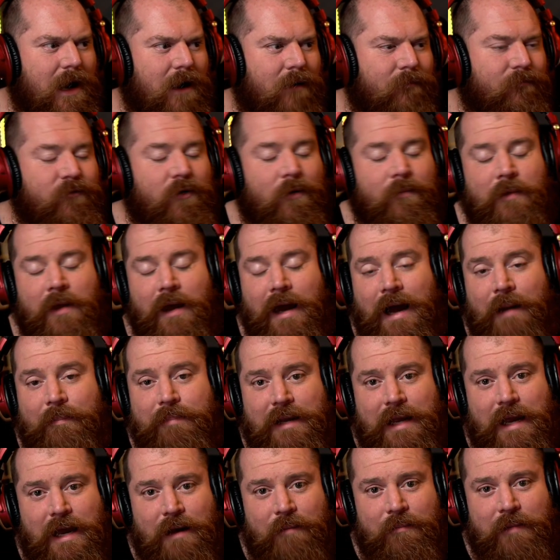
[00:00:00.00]
from the
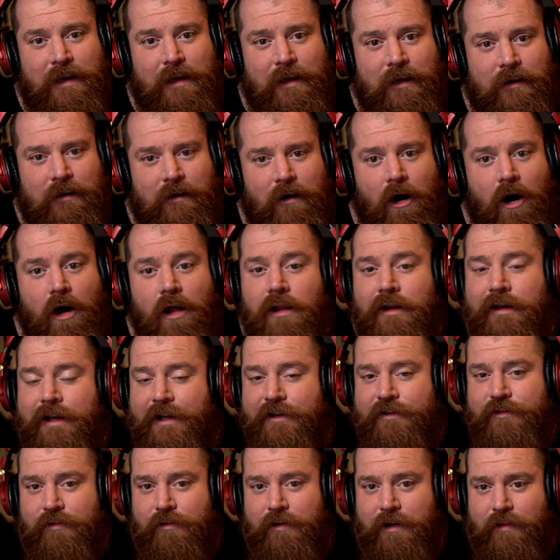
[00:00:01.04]
upcoming
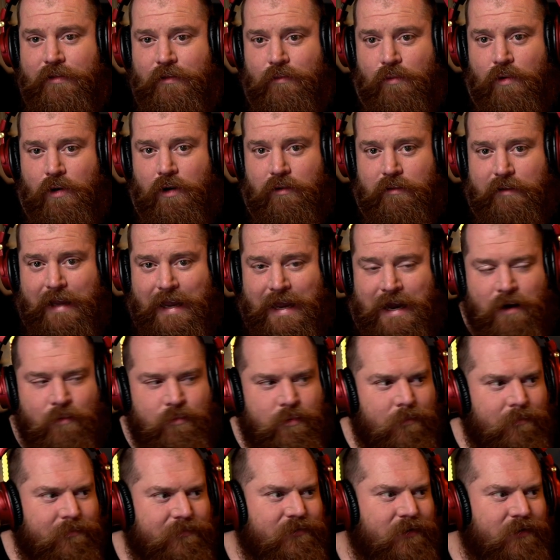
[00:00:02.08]
Holidays Around the World album.